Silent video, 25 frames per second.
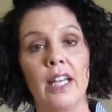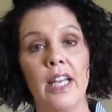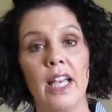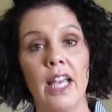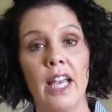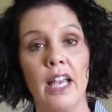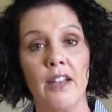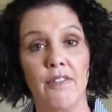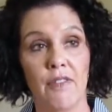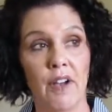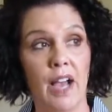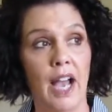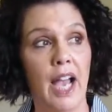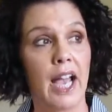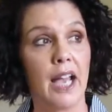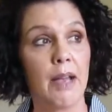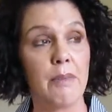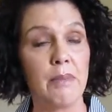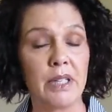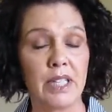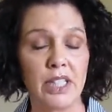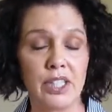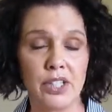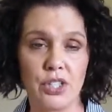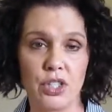If I
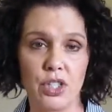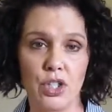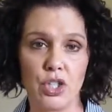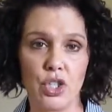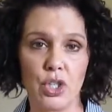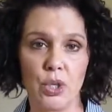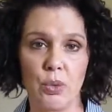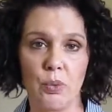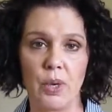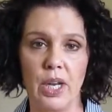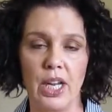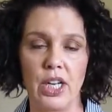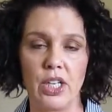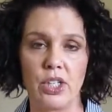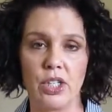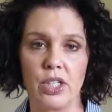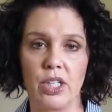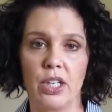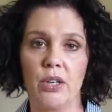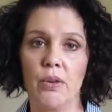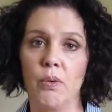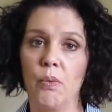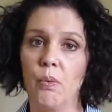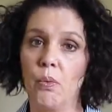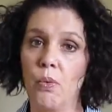am in a
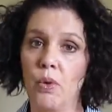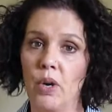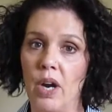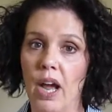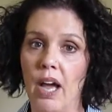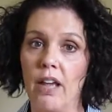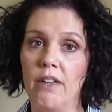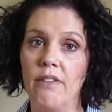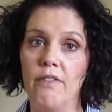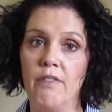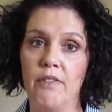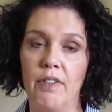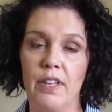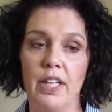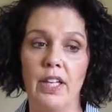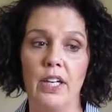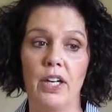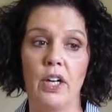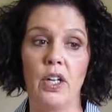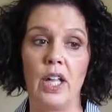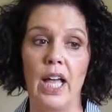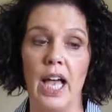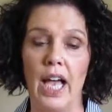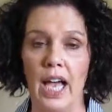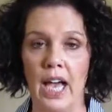situation where I
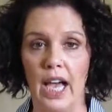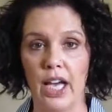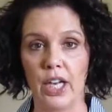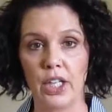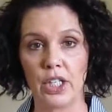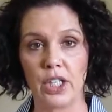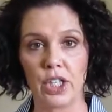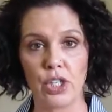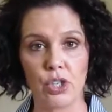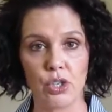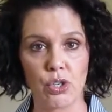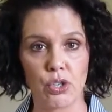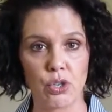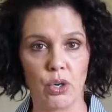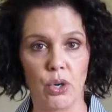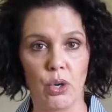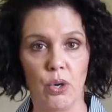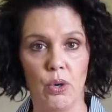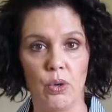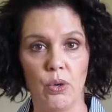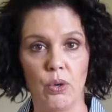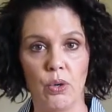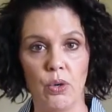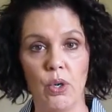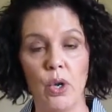feel out of
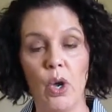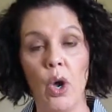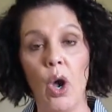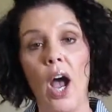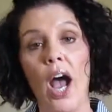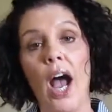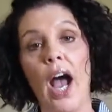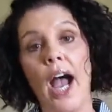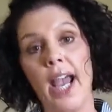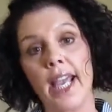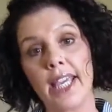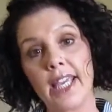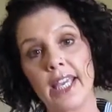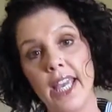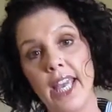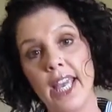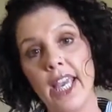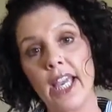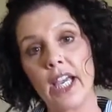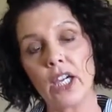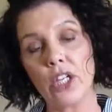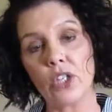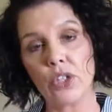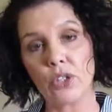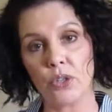control, I
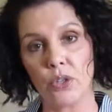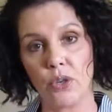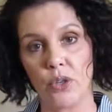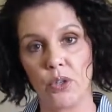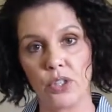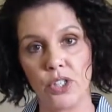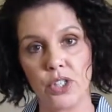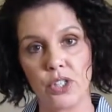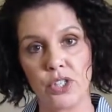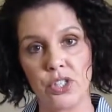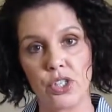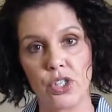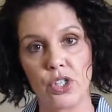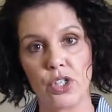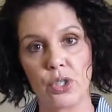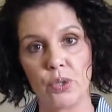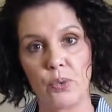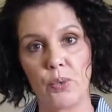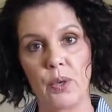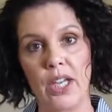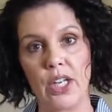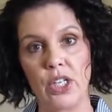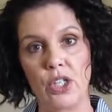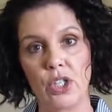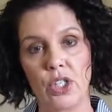can't control the
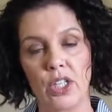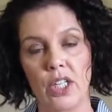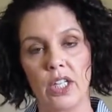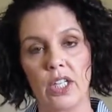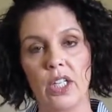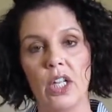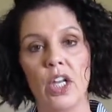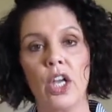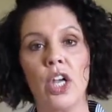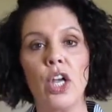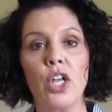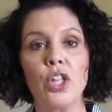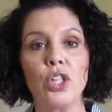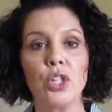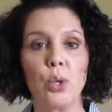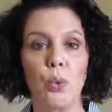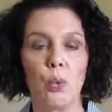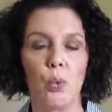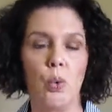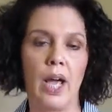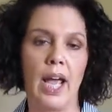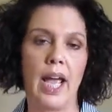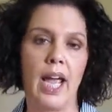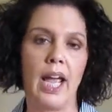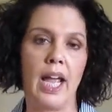situation, the
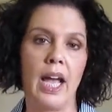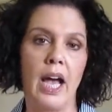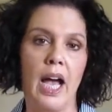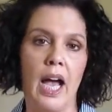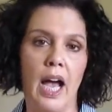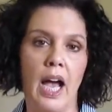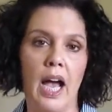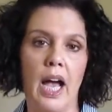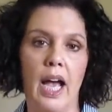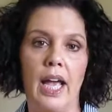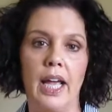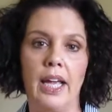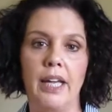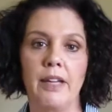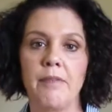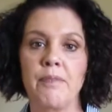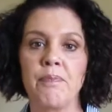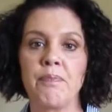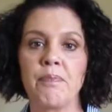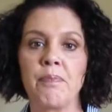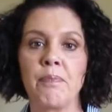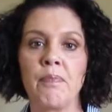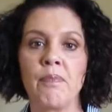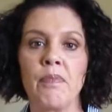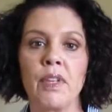way I
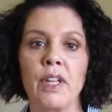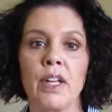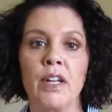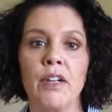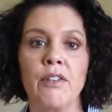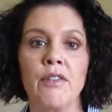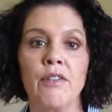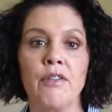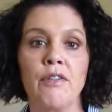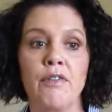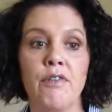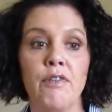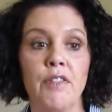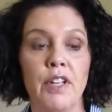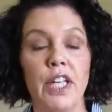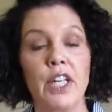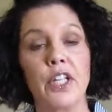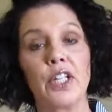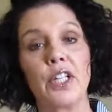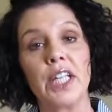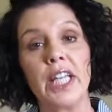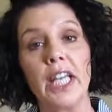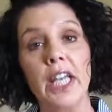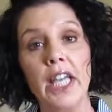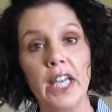
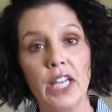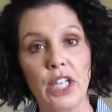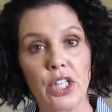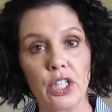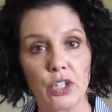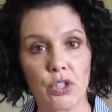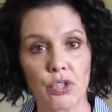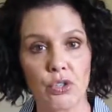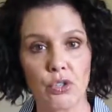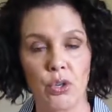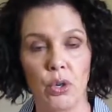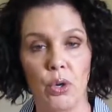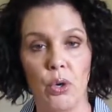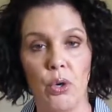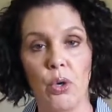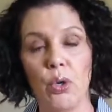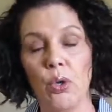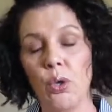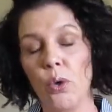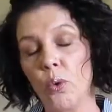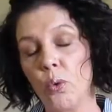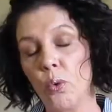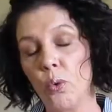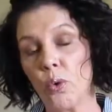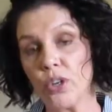feel in
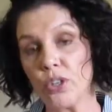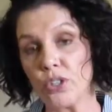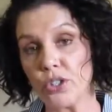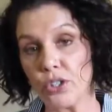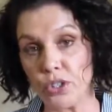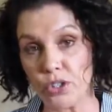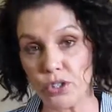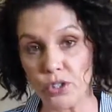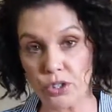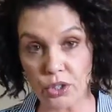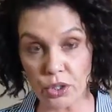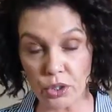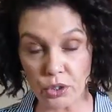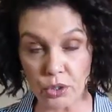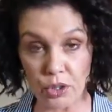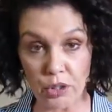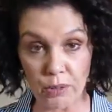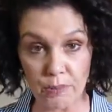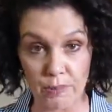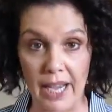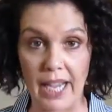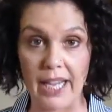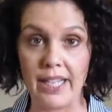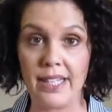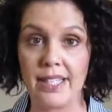control or to soothe
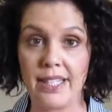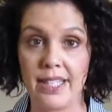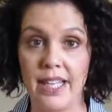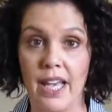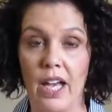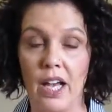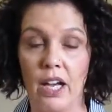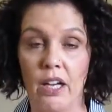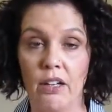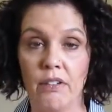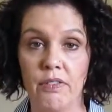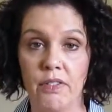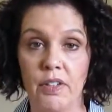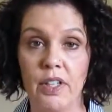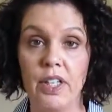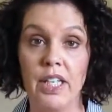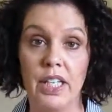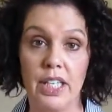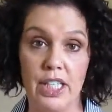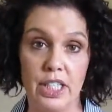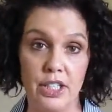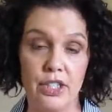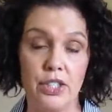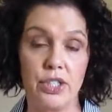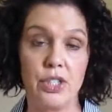myself
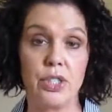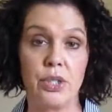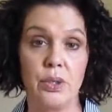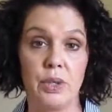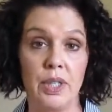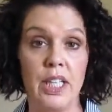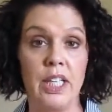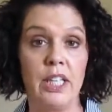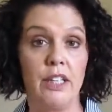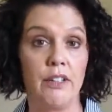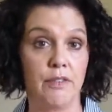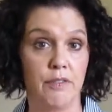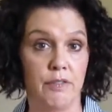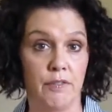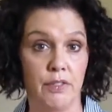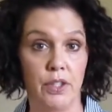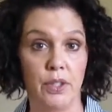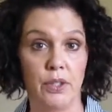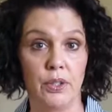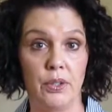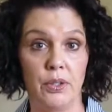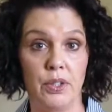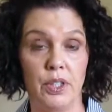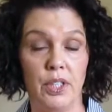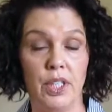is to eat
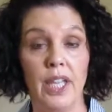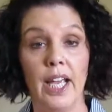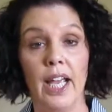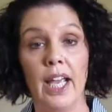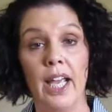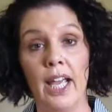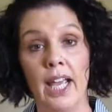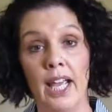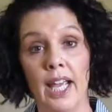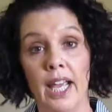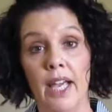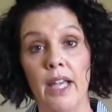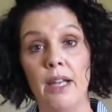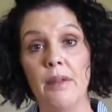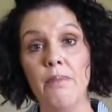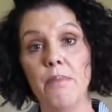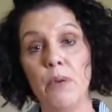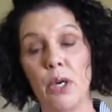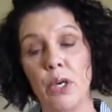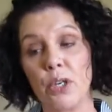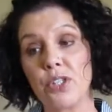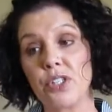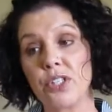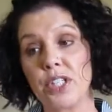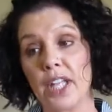food. And
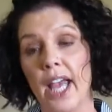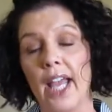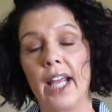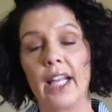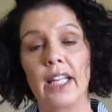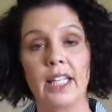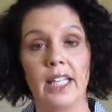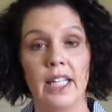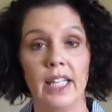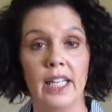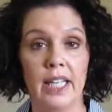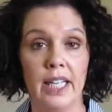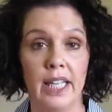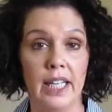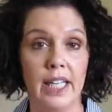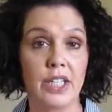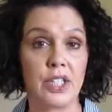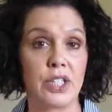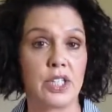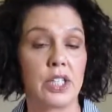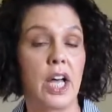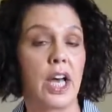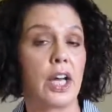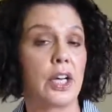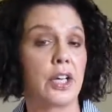most likely
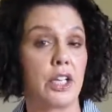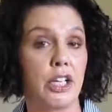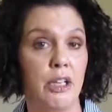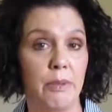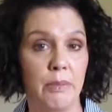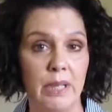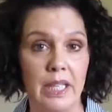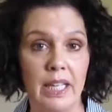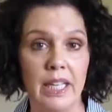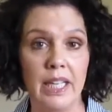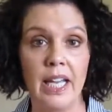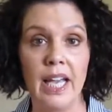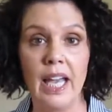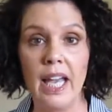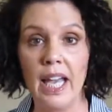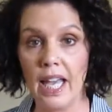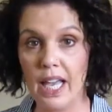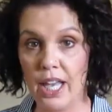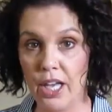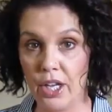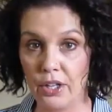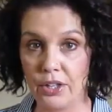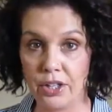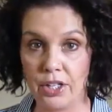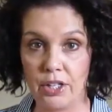it's not going to be
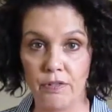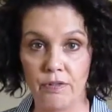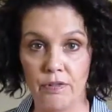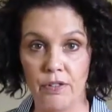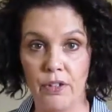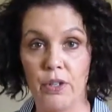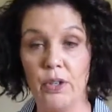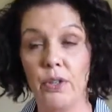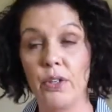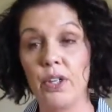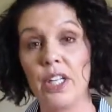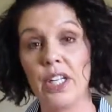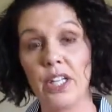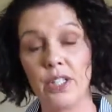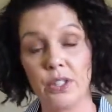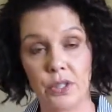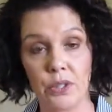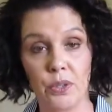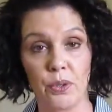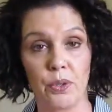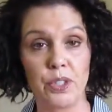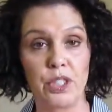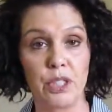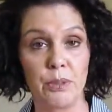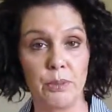healthy food. It's
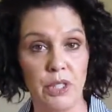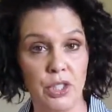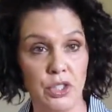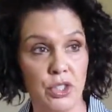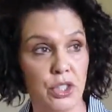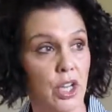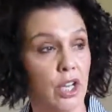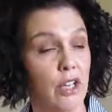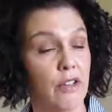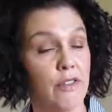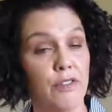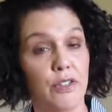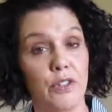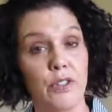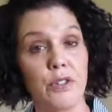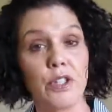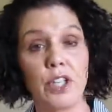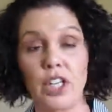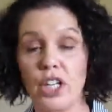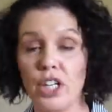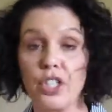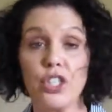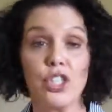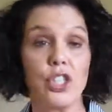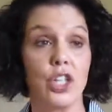going to be junk food
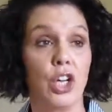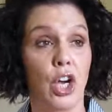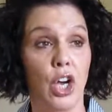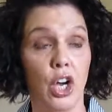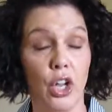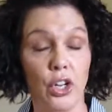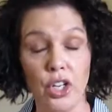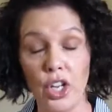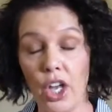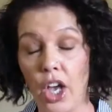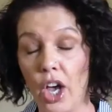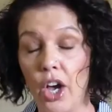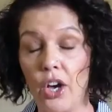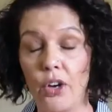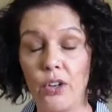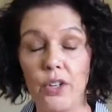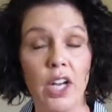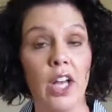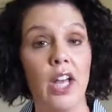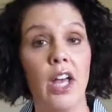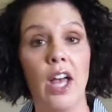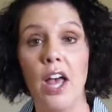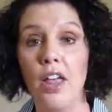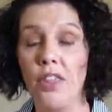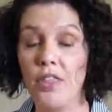because y'all know
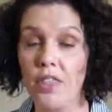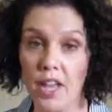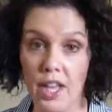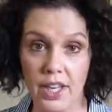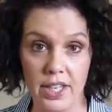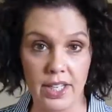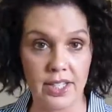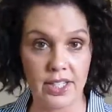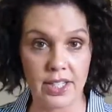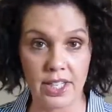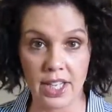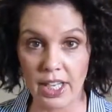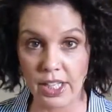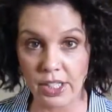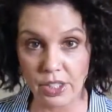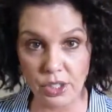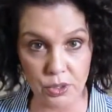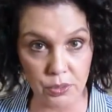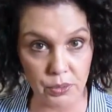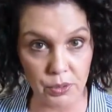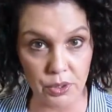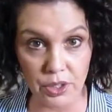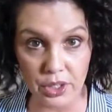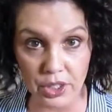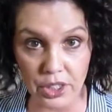that it
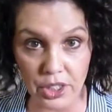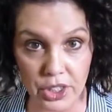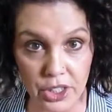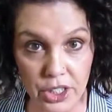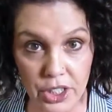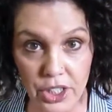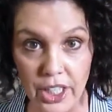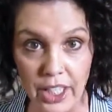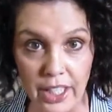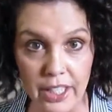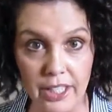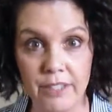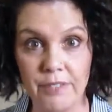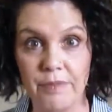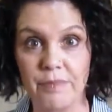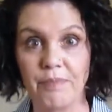tastes really good.